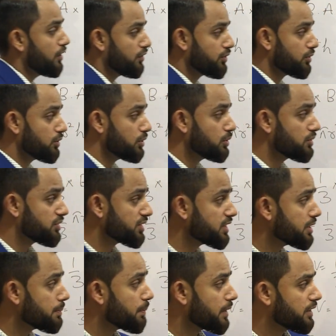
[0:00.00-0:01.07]
So you
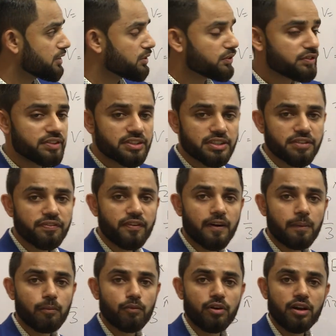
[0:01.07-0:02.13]
see, by using the
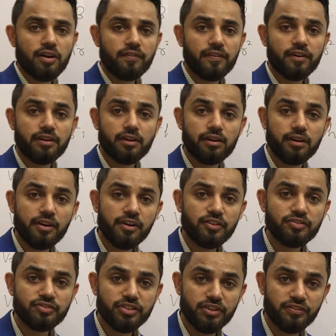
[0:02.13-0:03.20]
formula for curved
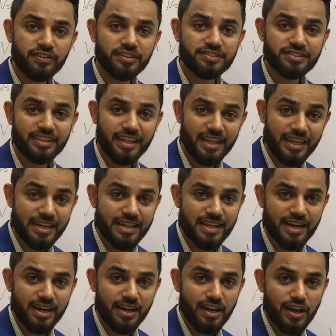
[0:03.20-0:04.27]
surface
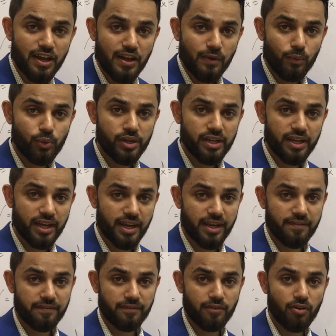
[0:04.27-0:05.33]
area, we
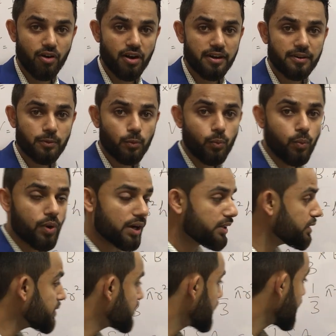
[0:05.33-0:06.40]
have got
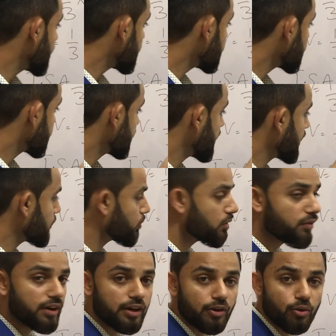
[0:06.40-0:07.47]
one thing that we
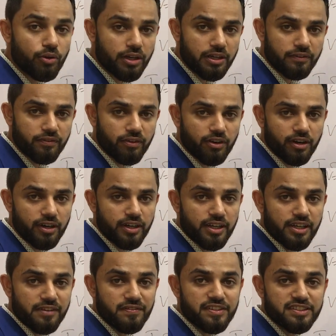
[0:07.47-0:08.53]
were looking for,
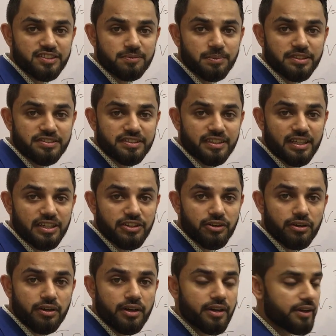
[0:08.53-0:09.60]
which is basically
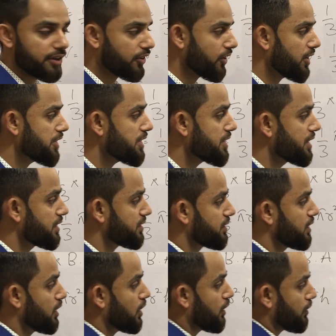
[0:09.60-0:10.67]
your radius.
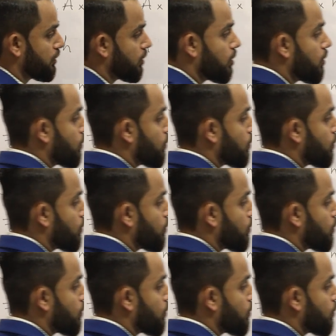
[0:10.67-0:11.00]
So